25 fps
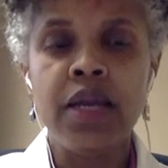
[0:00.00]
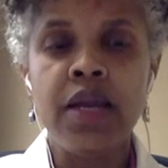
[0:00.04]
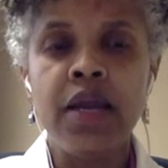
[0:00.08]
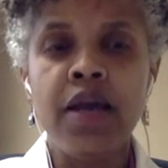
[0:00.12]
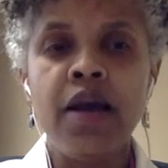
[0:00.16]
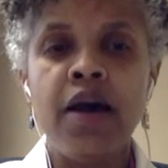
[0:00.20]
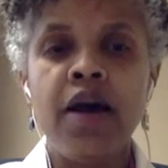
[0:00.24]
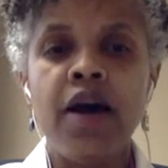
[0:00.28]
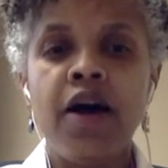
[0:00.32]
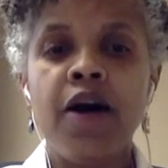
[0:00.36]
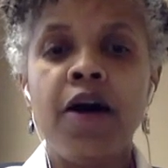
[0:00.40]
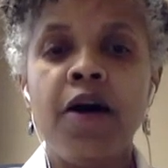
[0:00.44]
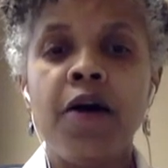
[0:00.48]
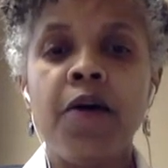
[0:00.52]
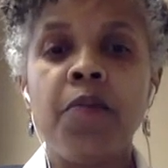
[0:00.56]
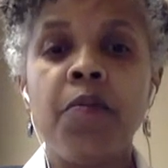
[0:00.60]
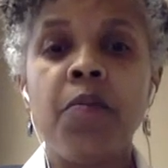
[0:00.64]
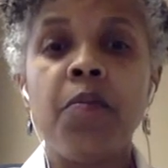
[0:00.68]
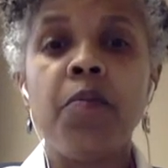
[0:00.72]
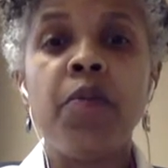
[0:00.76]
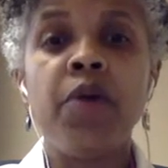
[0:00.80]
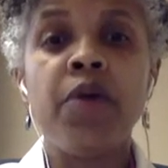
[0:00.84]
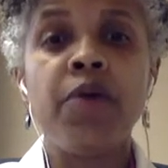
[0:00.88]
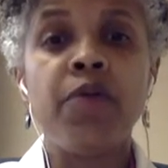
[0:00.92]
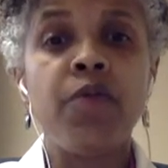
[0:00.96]

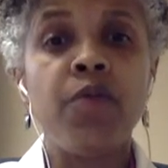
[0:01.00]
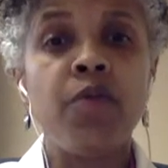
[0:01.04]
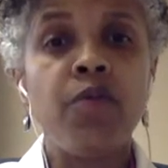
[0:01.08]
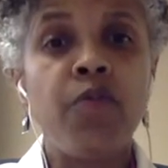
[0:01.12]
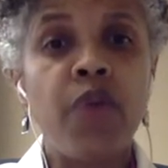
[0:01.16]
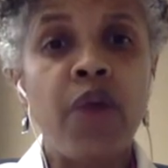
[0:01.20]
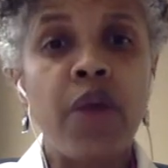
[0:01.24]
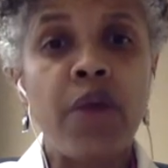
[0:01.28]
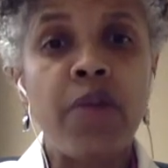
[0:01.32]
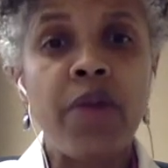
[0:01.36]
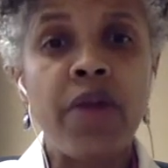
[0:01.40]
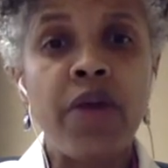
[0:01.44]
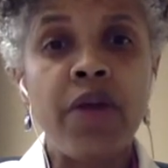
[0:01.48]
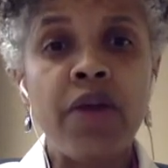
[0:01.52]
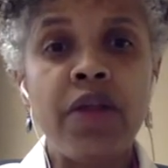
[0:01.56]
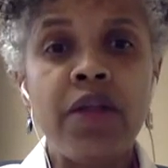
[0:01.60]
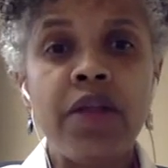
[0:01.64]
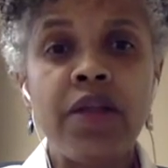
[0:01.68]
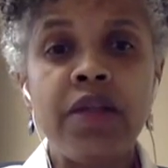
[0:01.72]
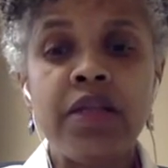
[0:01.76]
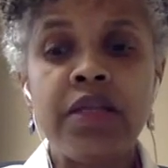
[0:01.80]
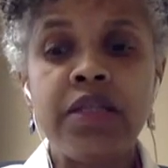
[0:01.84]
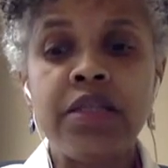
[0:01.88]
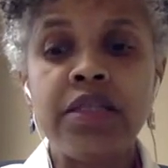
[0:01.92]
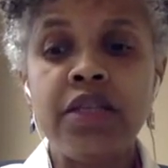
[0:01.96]
But primarily,
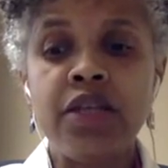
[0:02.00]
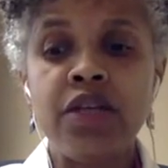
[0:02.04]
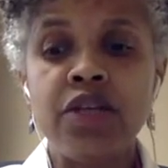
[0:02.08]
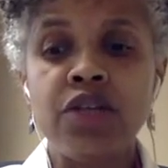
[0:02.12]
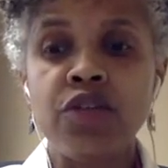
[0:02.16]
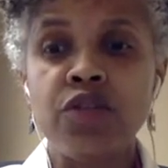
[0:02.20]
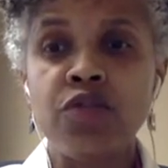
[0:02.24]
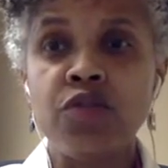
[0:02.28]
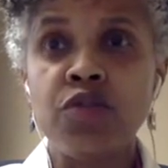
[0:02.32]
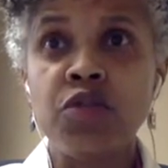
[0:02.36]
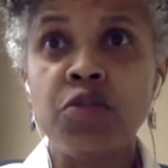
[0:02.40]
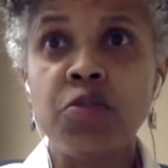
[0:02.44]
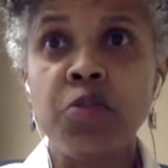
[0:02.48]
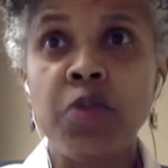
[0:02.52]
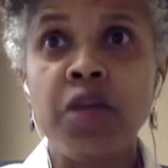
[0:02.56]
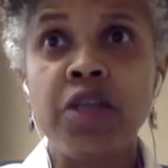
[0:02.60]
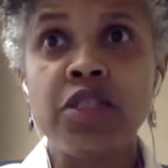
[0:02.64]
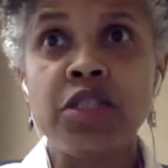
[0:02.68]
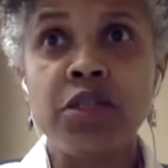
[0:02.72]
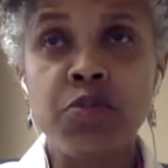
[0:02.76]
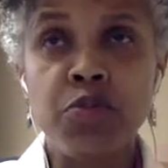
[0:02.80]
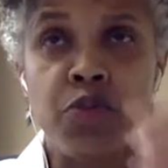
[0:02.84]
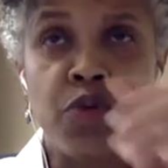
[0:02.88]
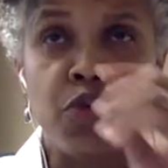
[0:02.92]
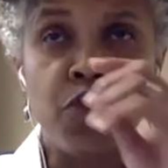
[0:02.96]
these cells are
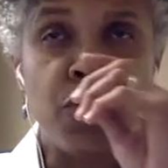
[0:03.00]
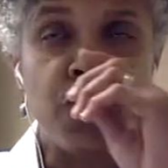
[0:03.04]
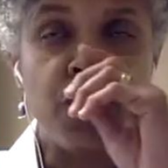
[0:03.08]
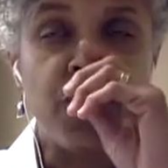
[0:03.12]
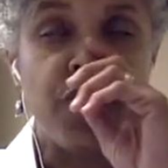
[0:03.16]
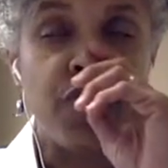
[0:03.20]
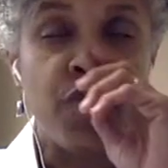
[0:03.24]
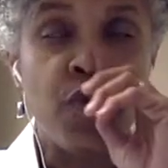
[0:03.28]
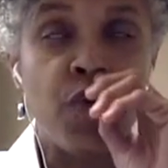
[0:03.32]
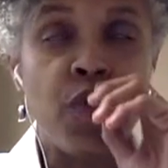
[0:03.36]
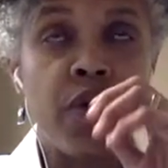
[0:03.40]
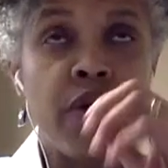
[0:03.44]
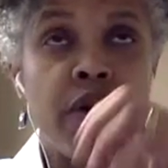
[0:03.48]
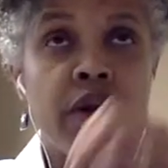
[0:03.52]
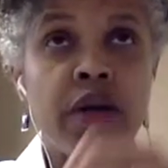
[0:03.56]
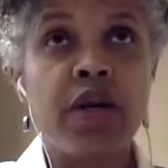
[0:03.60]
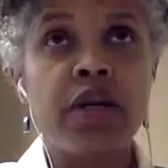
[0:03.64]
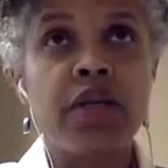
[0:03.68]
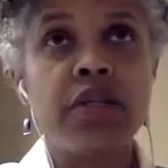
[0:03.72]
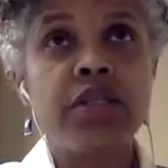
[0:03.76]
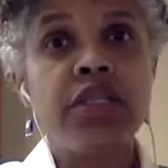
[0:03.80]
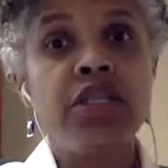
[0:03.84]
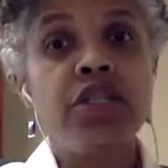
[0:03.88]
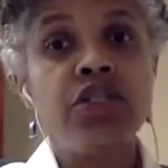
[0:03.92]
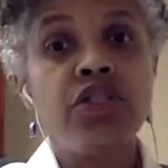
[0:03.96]
responsible
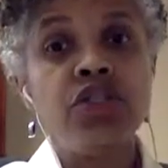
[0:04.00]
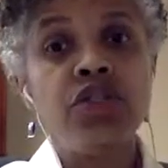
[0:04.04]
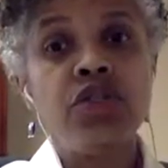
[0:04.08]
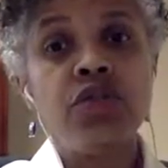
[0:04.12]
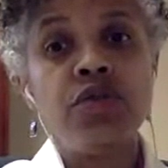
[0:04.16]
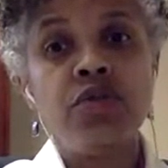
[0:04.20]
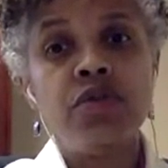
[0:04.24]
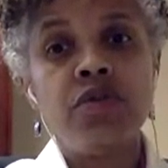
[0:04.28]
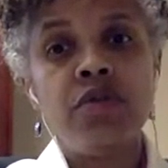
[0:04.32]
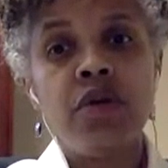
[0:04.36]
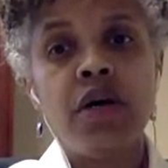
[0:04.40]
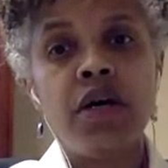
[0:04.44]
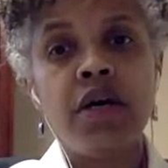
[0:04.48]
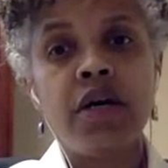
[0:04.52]
for tissue